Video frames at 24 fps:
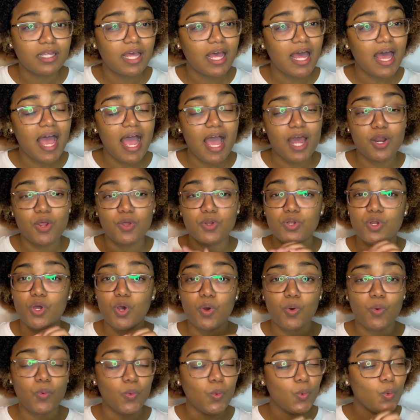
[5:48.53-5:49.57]
I don't
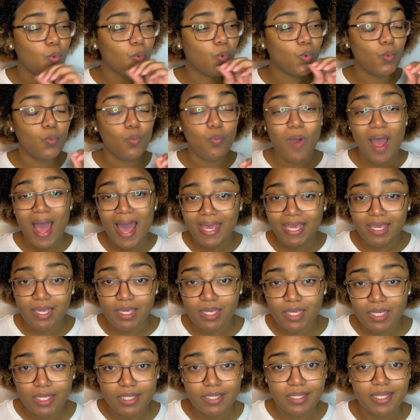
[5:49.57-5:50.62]
know why
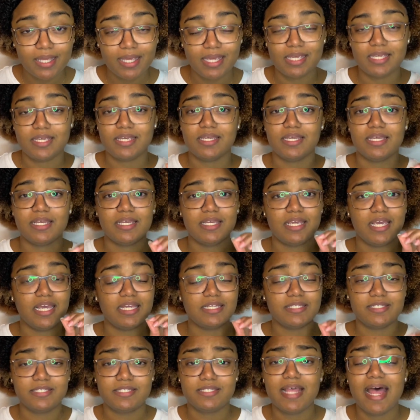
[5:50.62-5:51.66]

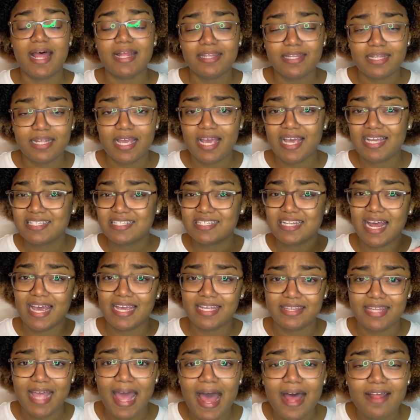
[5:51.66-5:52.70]
it's
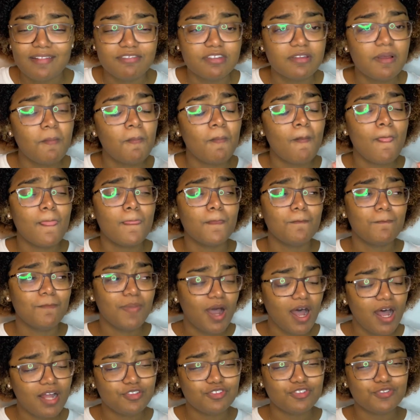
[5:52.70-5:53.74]
like that,
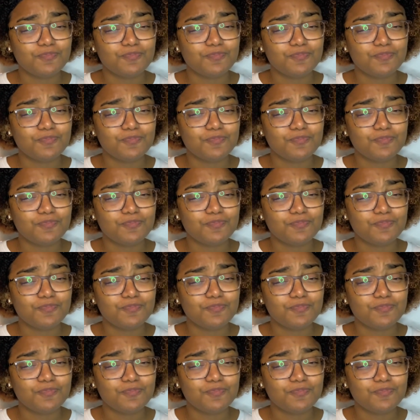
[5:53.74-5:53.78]
but